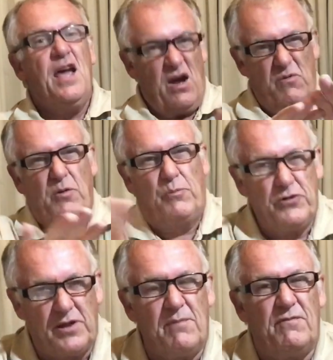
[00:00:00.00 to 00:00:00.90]
And we'll
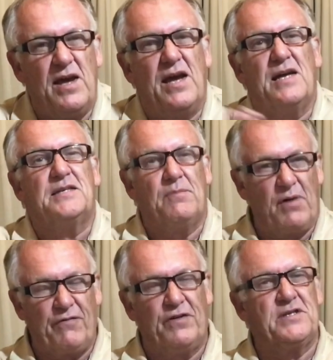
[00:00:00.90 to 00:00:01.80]
put them there as a
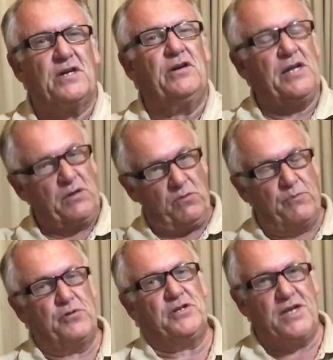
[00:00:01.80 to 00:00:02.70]
buffer zone. It will
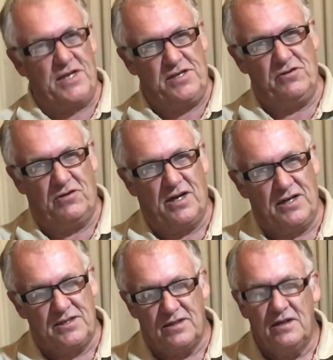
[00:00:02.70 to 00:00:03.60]
protect you
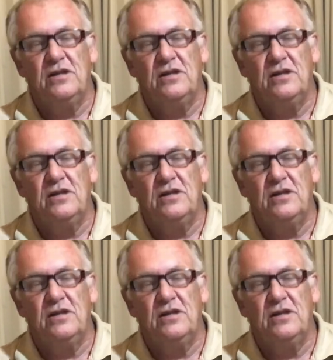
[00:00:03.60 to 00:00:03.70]
guys.